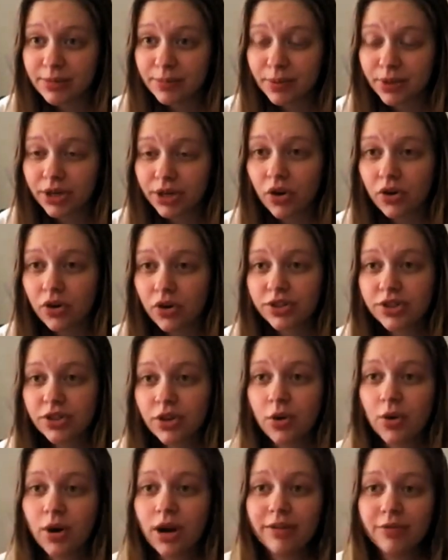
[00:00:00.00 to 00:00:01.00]
but
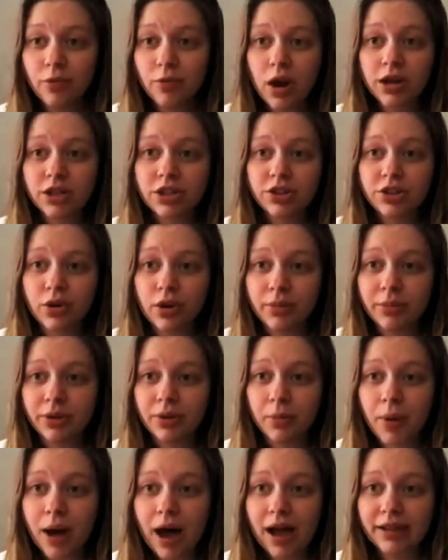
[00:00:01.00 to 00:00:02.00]
also I've watched
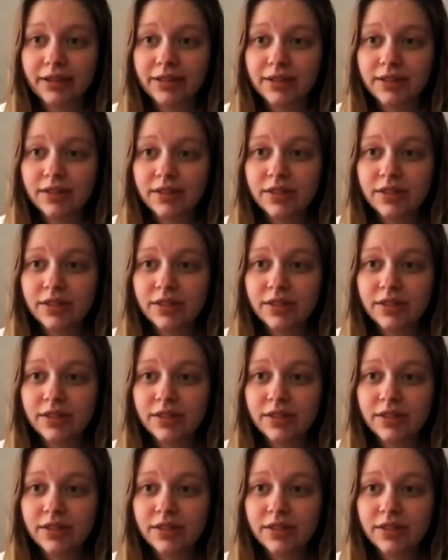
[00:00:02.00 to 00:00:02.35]
Criminal Minds.